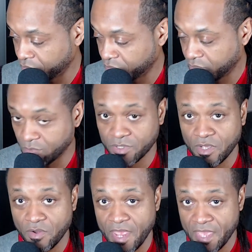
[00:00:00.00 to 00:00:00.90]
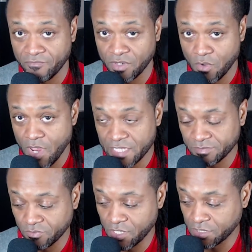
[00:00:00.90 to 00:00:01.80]
people don't have no
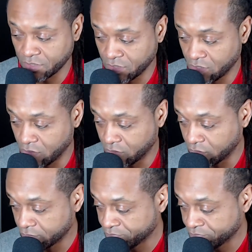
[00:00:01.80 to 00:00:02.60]
aspirations and goals.